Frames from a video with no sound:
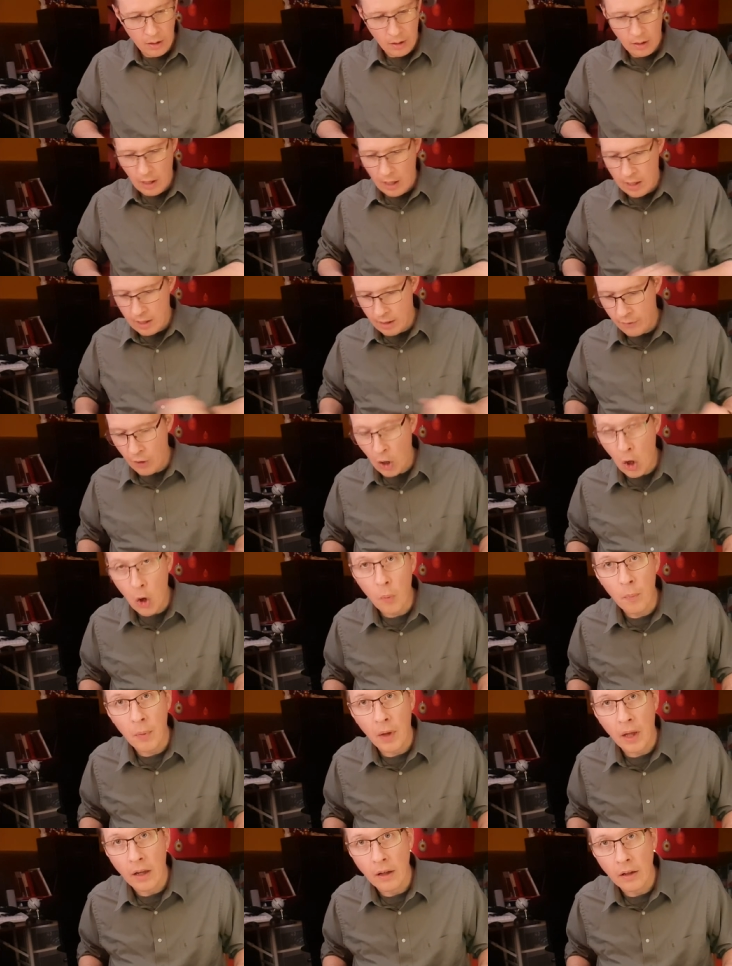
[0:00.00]
kind of
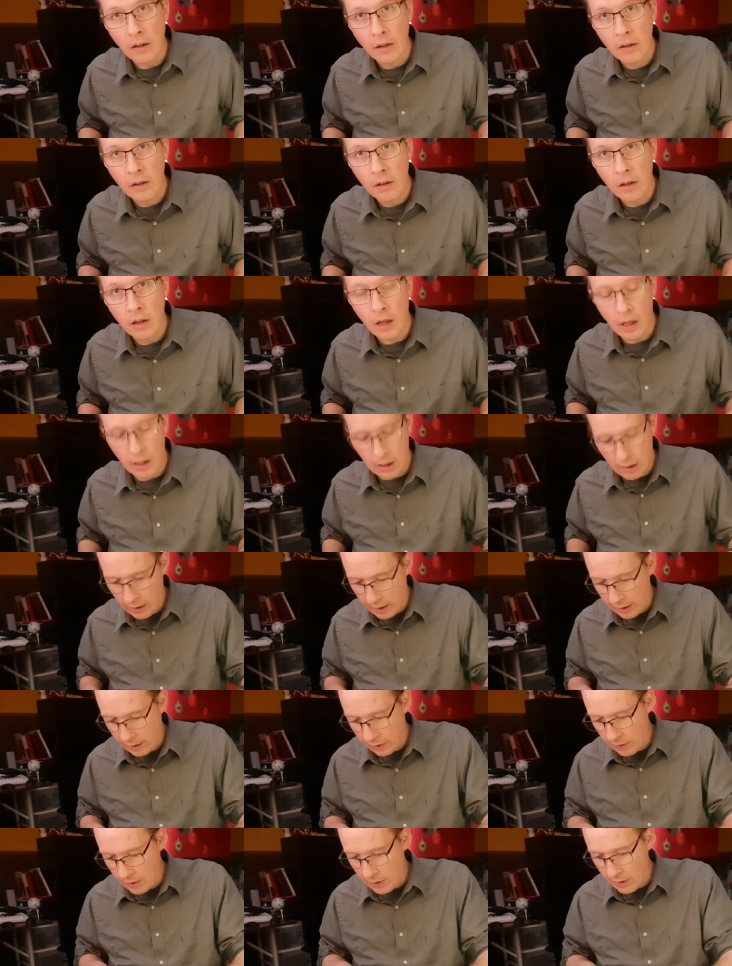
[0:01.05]
open uh,
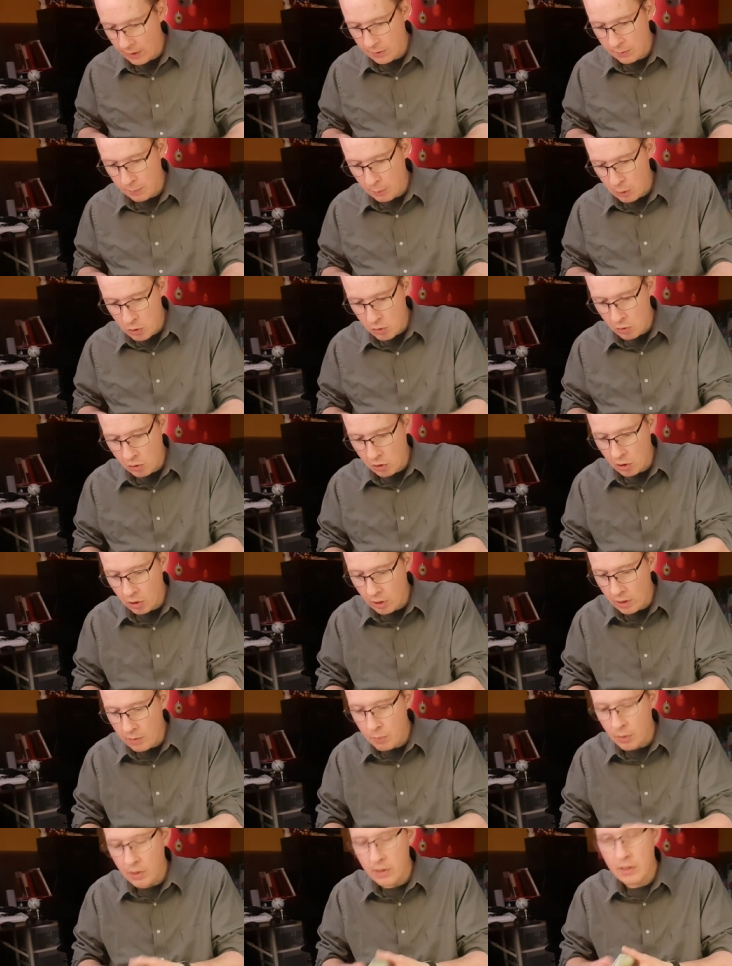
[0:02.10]
like this but you
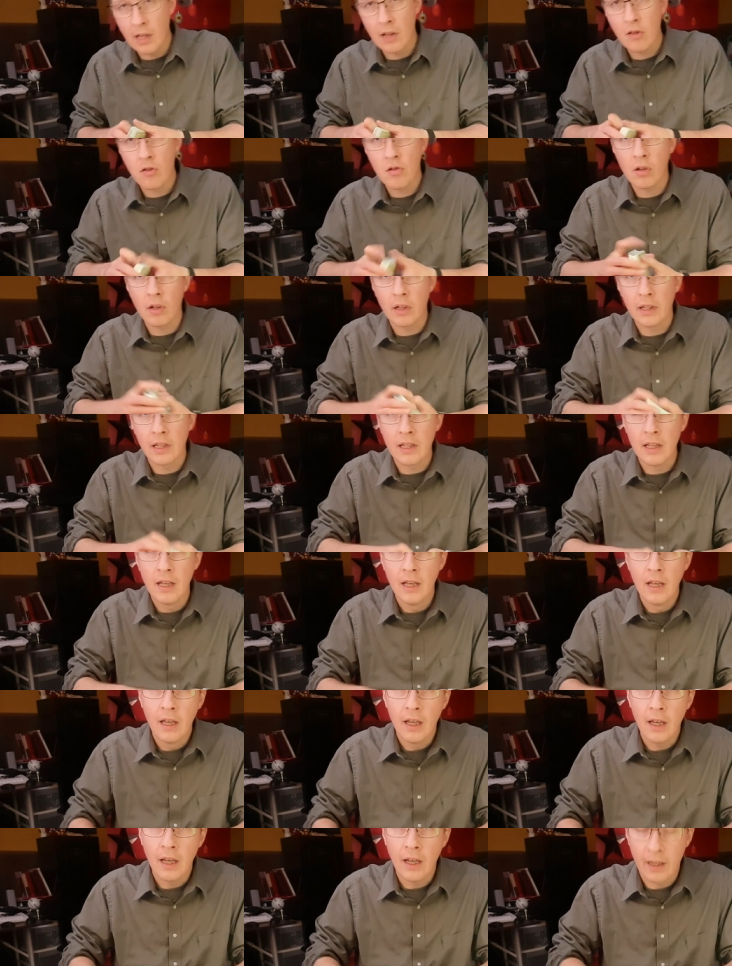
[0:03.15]
could potentially
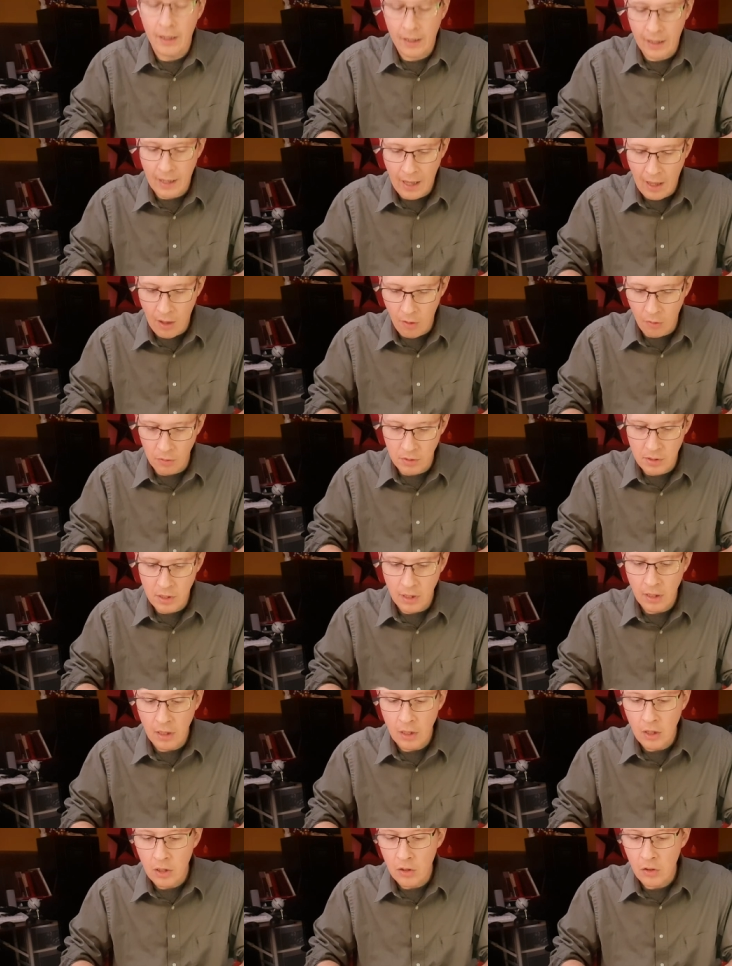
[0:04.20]
count
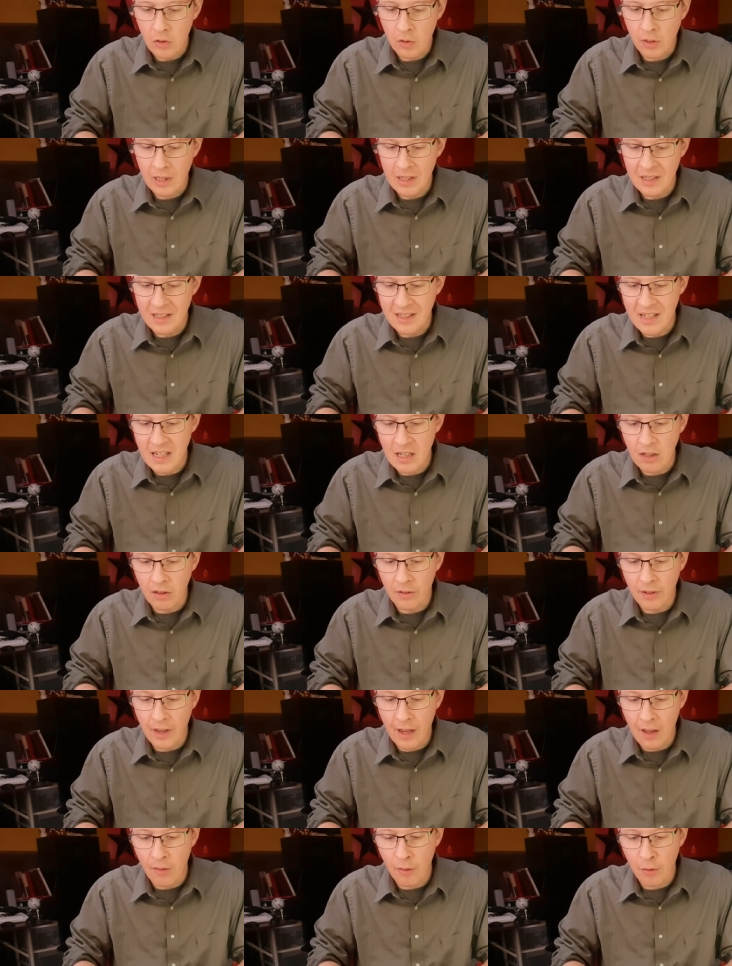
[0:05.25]
you can deal
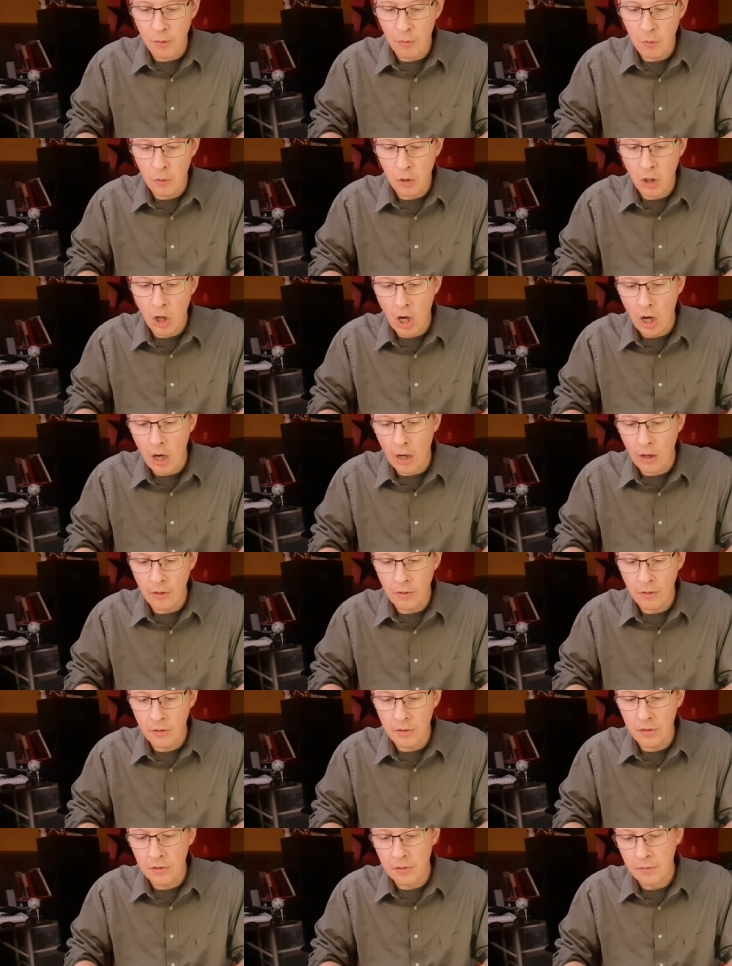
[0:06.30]
down through
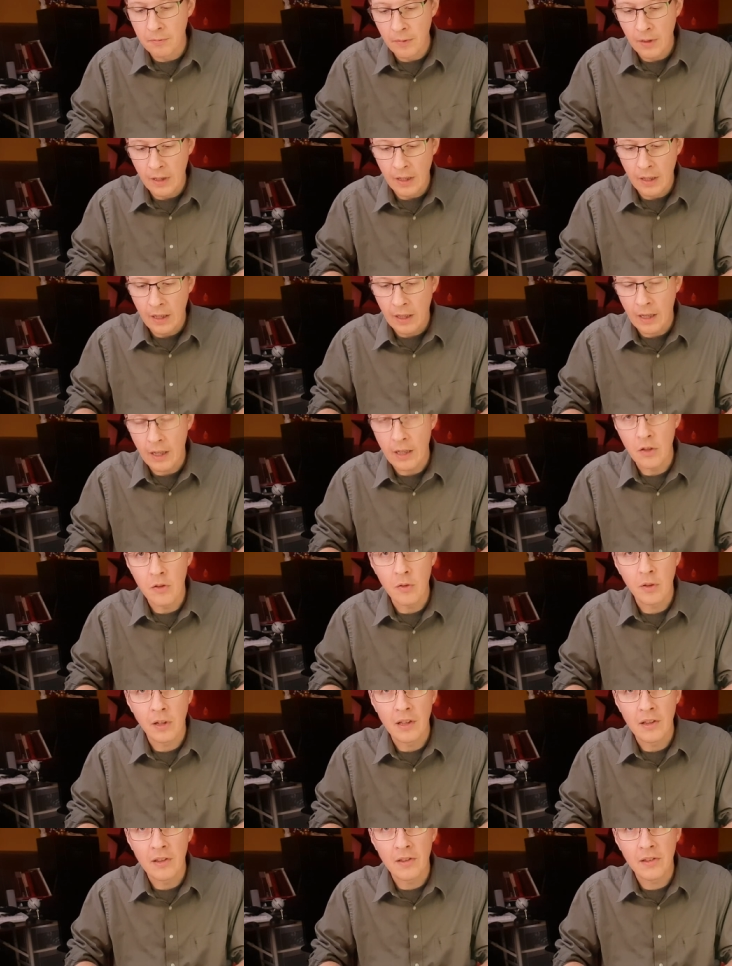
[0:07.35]
cards and you
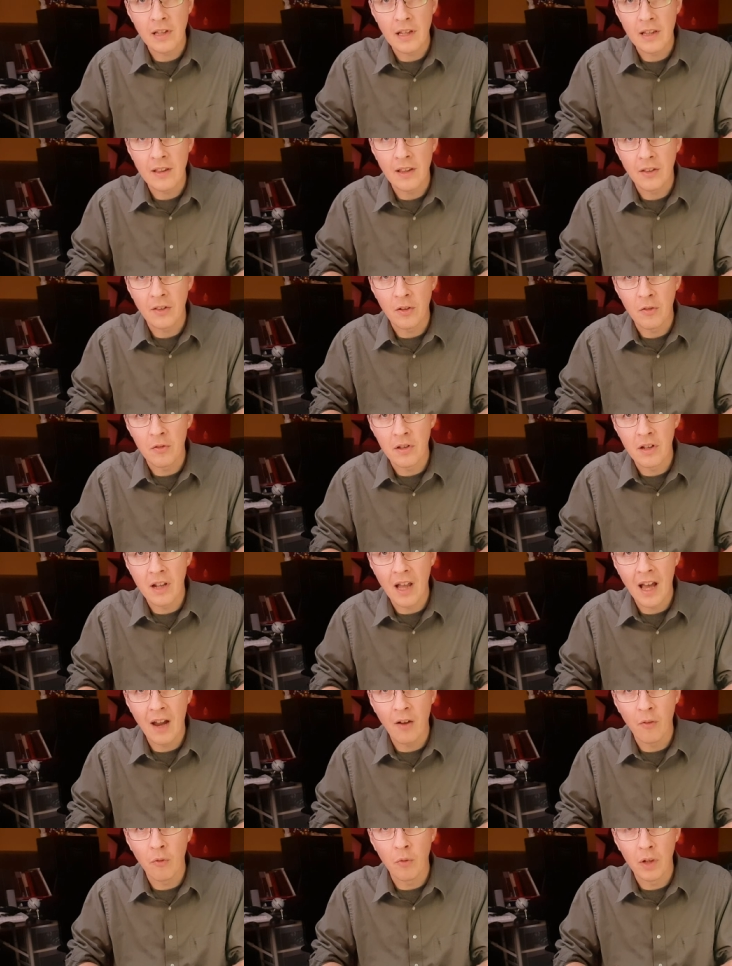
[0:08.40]
can see that there's
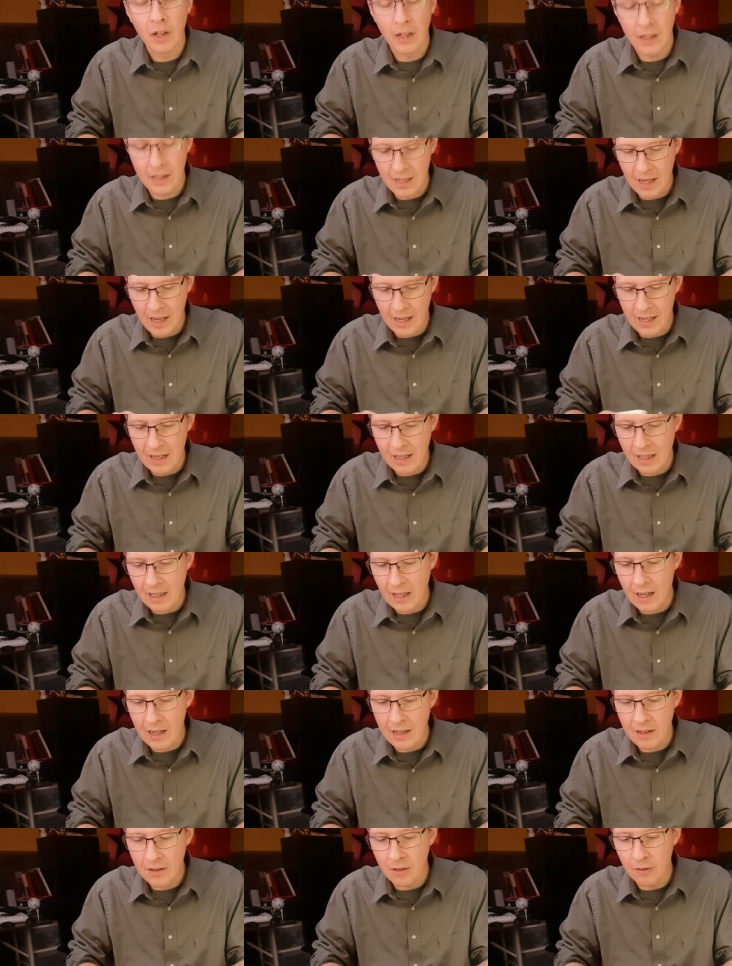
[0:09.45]
not really any
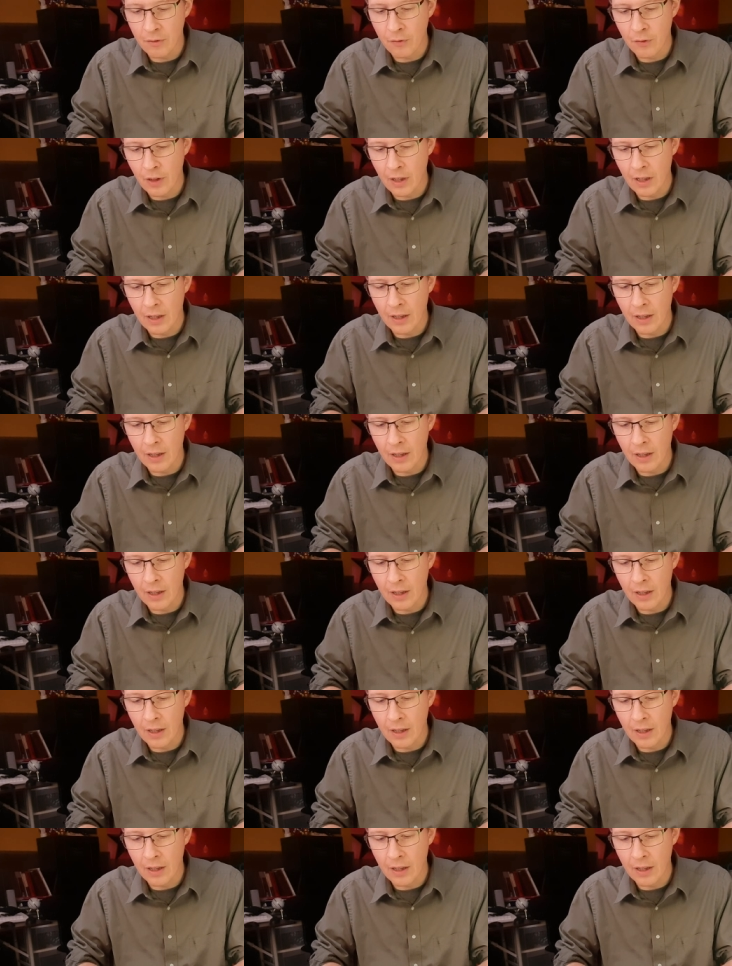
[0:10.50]
kind of